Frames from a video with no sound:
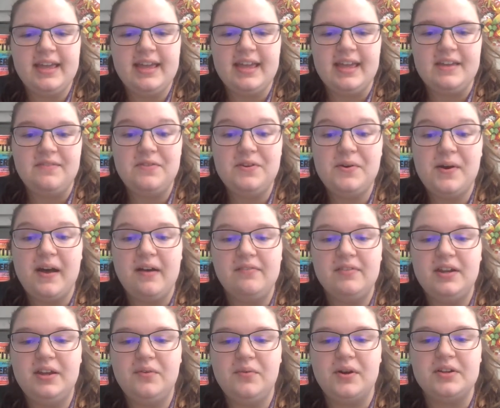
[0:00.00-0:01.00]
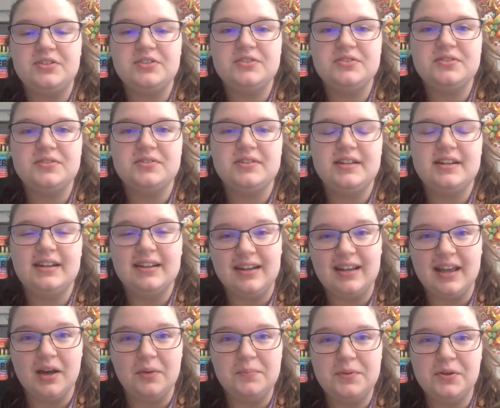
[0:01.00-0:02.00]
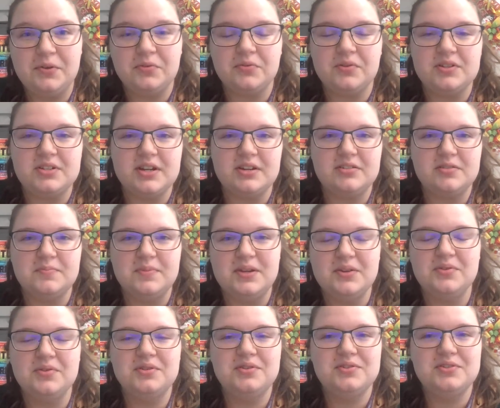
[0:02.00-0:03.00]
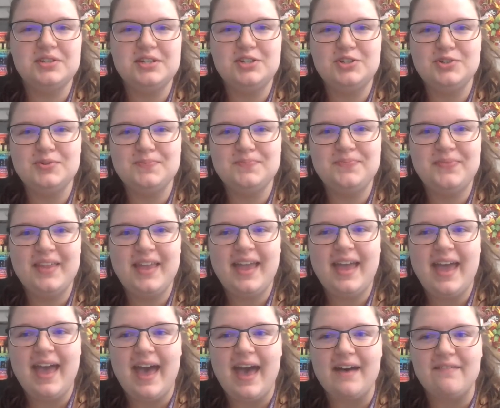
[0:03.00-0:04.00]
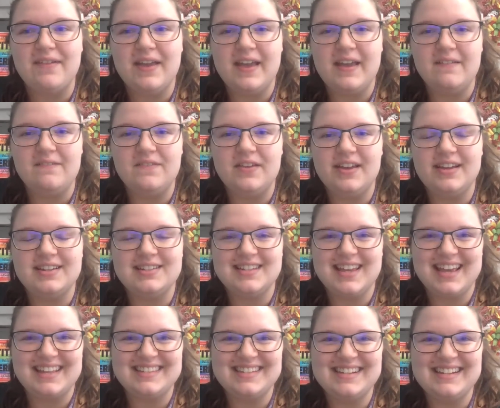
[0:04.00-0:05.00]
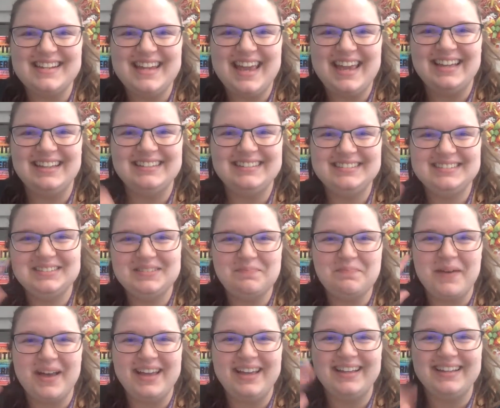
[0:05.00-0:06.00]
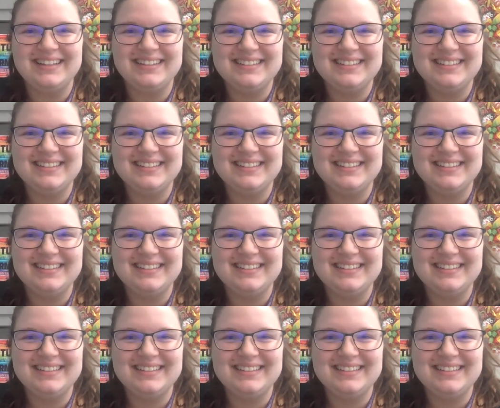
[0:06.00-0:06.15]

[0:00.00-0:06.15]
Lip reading: If you have any questions or need any help, you can reach out to me or your teacher. Have a fantastic day. Bye.